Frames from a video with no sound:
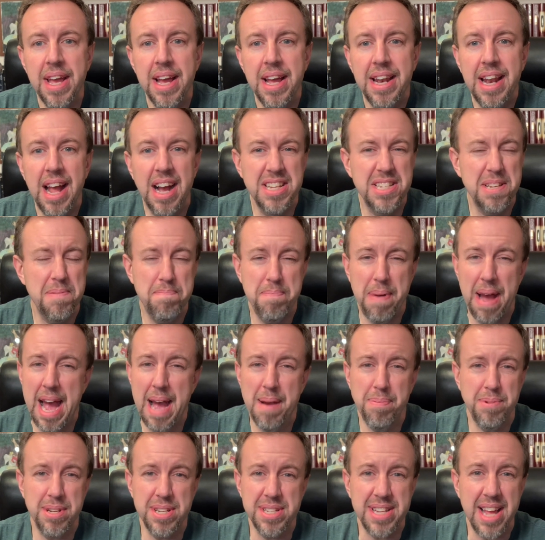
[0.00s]
Now, as a
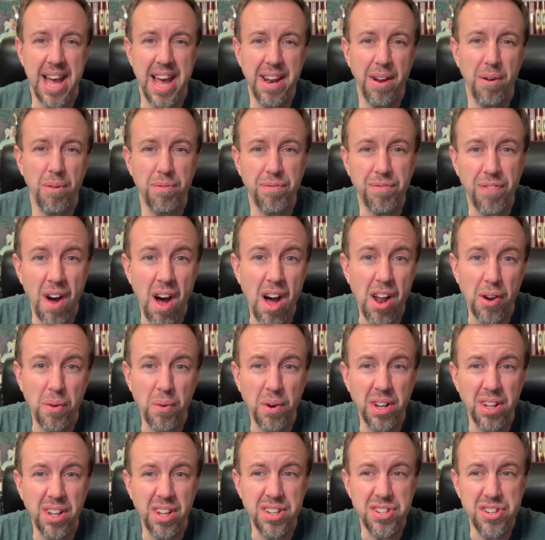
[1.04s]
Baptist, I don't follow
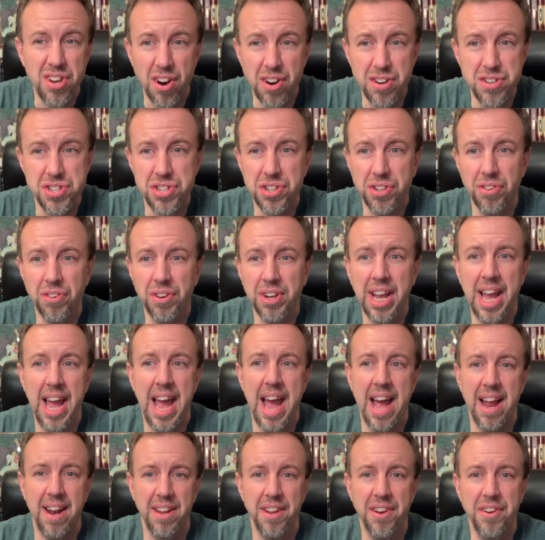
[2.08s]
a liturgical
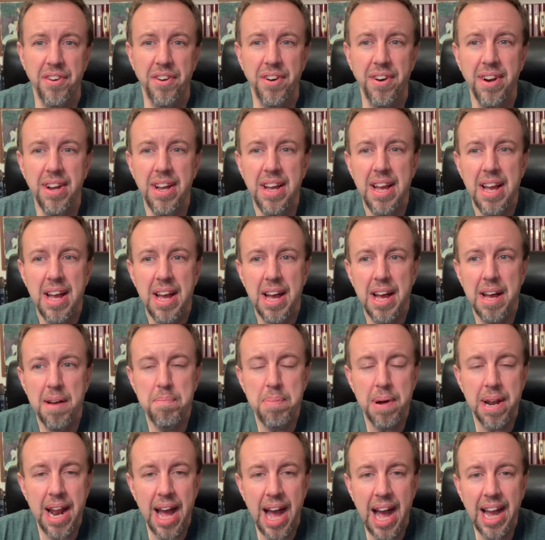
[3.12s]
calendar,
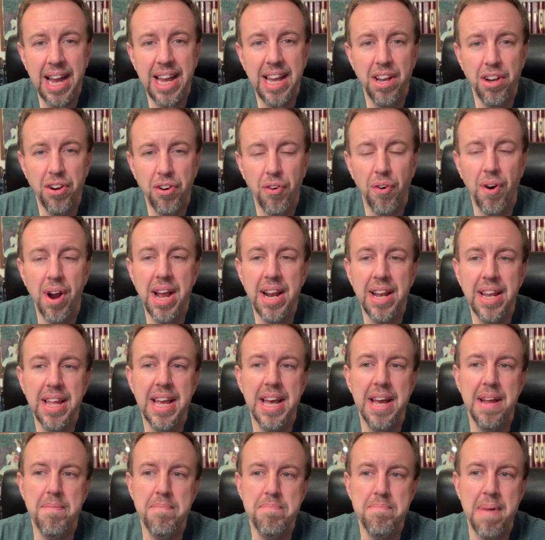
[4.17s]
but I can greatly
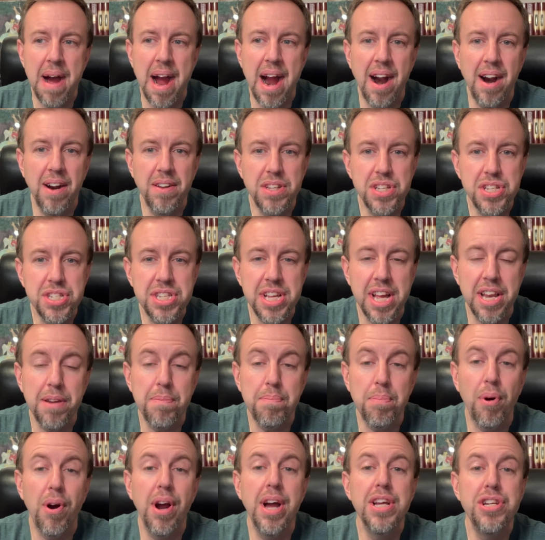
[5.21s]
admire the
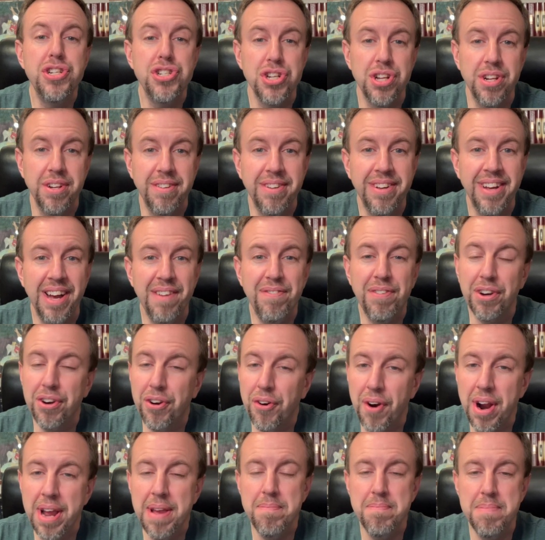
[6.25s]
celebration of a
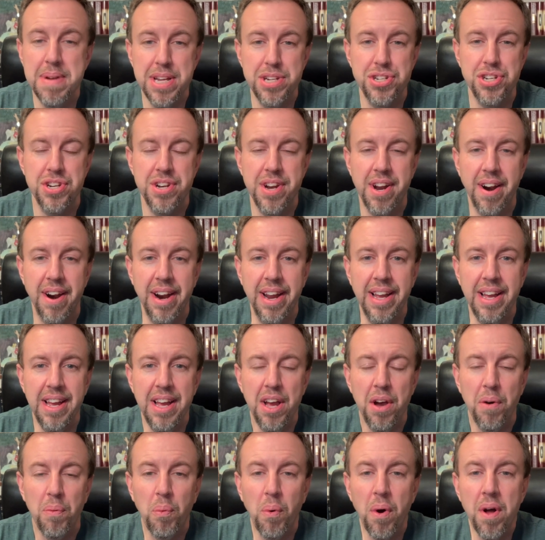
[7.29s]
great missionary.
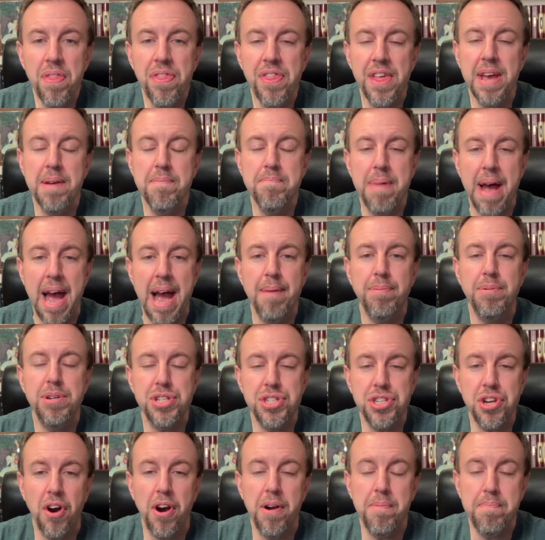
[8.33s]
One thing
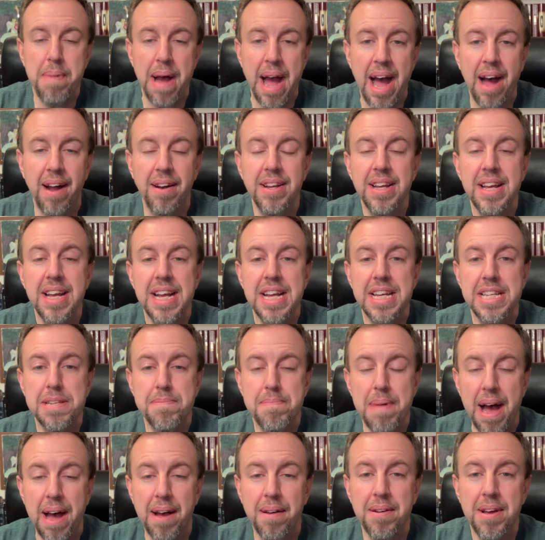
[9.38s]
Baptists are about is
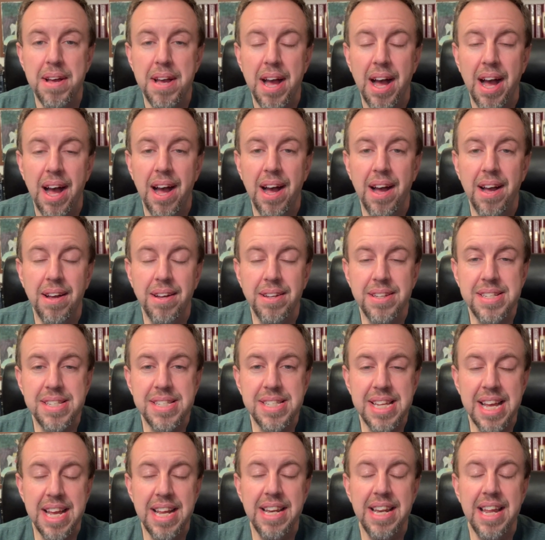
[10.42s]
about
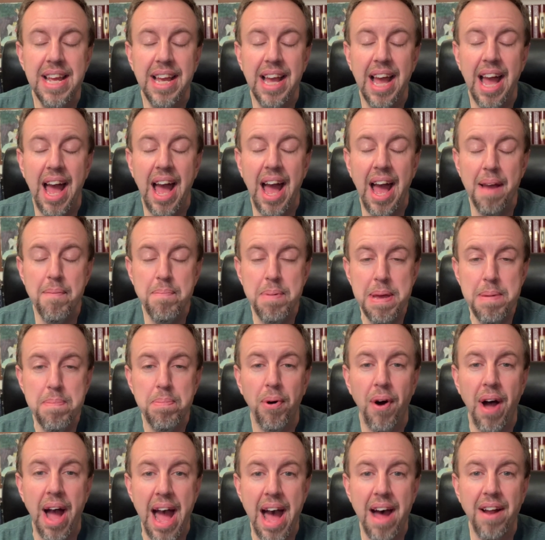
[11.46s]
sending
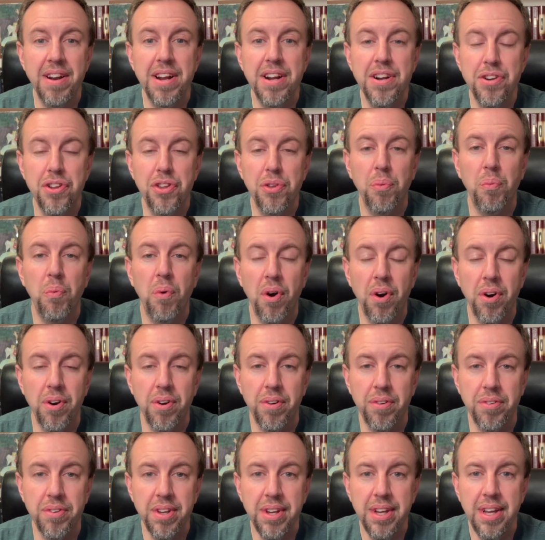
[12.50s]
people out into the world.